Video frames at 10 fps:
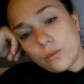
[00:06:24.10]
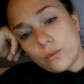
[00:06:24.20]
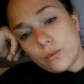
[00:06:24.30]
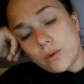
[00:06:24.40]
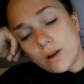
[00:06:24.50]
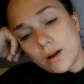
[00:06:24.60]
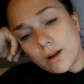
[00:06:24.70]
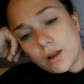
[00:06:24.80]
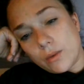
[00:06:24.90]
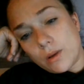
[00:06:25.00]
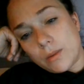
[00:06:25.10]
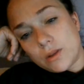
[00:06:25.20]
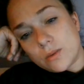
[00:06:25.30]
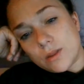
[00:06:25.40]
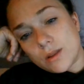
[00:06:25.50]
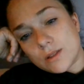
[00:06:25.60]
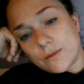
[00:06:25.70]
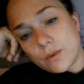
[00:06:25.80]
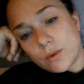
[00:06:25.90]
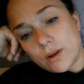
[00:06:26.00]
we're going to be doing this
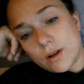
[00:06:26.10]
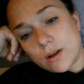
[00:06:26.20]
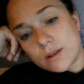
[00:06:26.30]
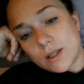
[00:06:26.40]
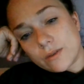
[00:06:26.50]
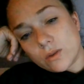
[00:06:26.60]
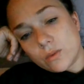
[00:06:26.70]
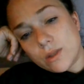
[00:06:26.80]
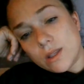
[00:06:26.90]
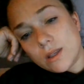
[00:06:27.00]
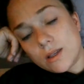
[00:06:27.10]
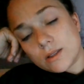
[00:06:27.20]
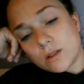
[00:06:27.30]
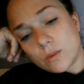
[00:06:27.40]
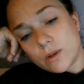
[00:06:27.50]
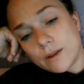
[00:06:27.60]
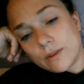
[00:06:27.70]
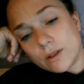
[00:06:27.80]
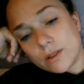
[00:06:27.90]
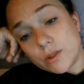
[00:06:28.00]
for several weeks or
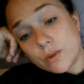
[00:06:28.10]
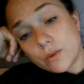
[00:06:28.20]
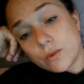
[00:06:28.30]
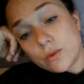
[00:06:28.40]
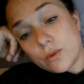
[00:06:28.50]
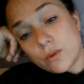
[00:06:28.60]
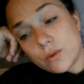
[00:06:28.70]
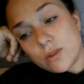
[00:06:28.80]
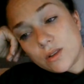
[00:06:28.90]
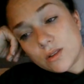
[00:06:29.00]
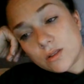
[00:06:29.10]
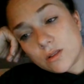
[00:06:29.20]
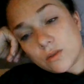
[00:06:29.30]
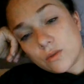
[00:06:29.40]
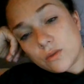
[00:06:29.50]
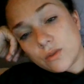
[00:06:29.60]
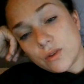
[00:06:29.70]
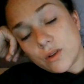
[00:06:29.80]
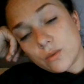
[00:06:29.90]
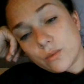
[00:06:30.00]
whatever to this,
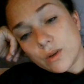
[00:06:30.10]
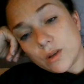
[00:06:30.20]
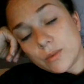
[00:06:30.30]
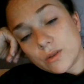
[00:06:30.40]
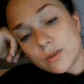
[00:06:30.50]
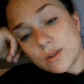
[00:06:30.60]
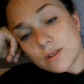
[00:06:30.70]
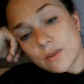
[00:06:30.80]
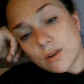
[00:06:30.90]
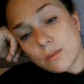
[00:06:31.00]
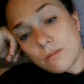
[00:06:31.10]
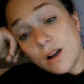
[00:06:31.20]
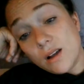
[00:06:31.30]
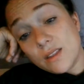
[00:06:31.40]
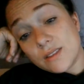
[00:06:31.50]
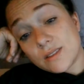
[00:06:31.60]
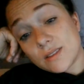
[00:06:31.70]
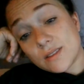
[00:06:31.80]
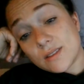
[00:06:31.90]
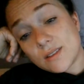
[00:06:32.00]
we could be doing this for
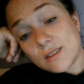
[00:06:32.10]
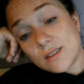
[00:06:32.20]
months.